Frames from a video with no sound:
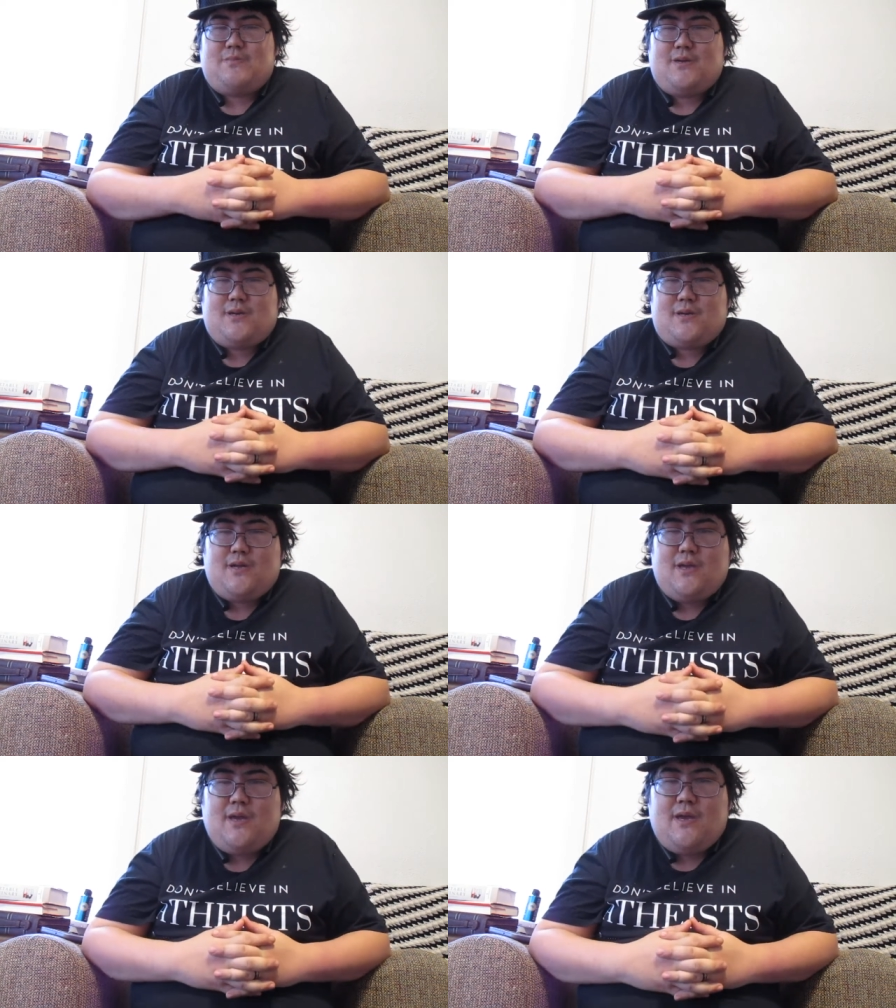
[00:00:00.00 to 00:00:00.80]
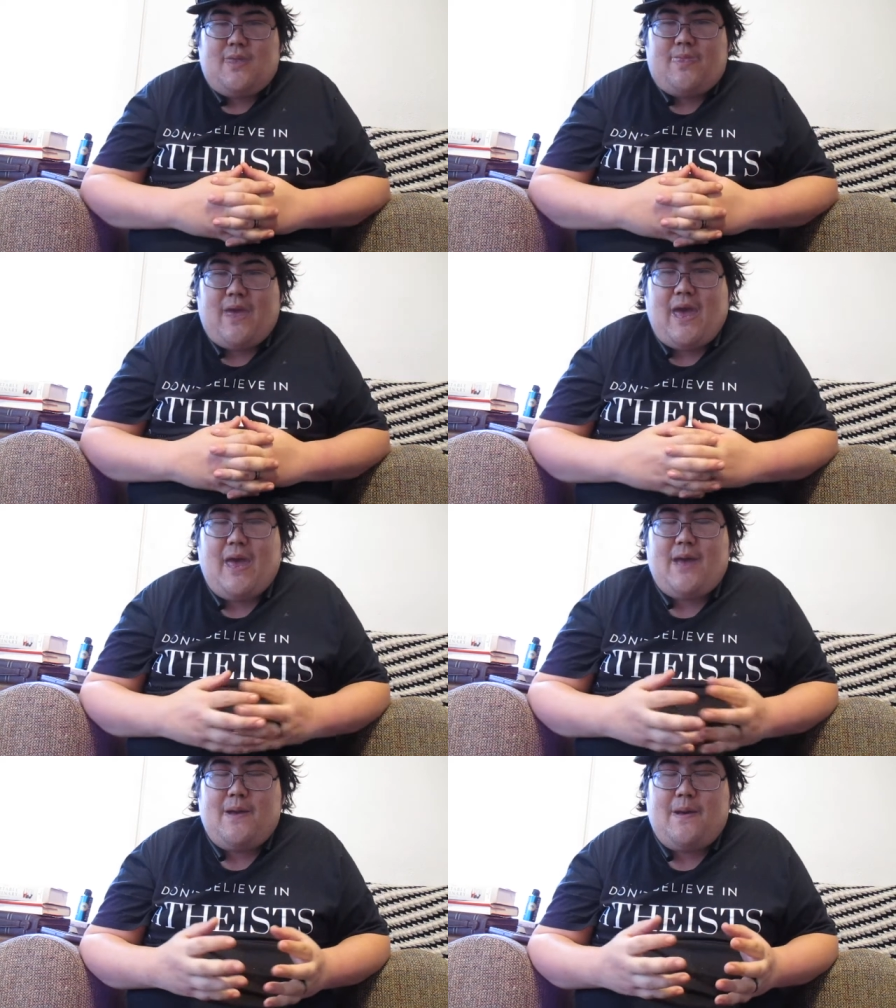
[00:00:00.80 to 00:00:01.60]
book
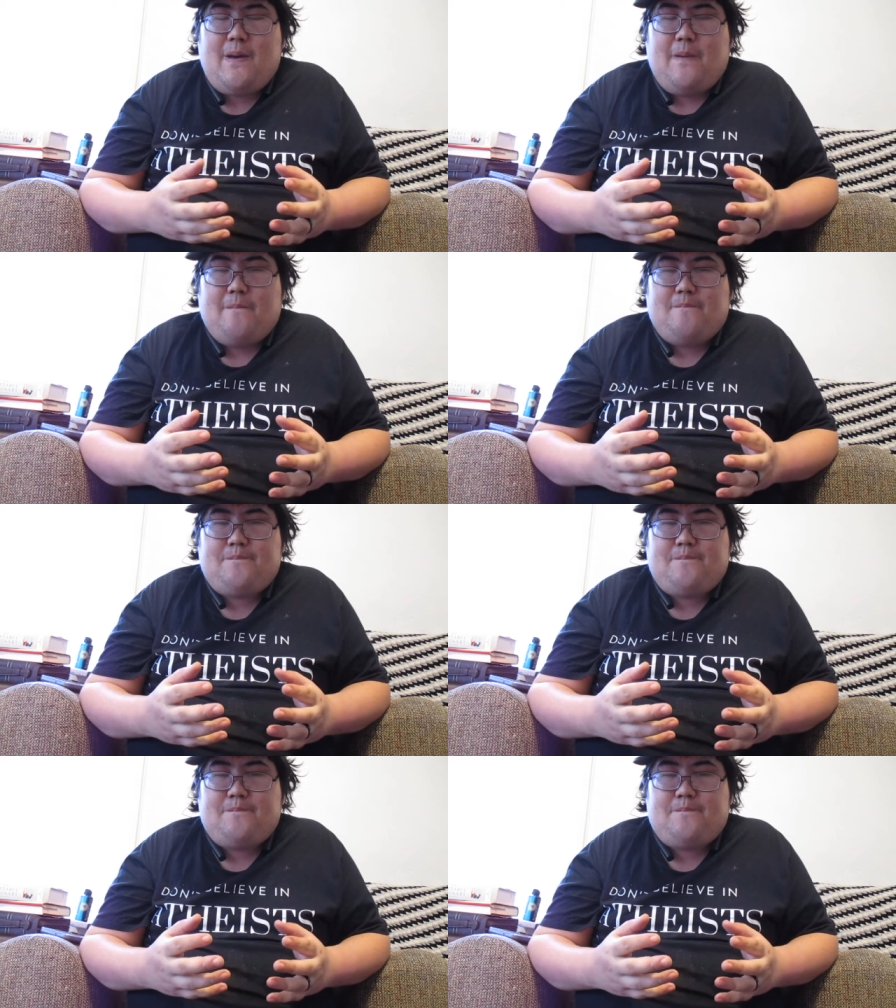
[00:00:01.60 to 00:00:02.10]
that I all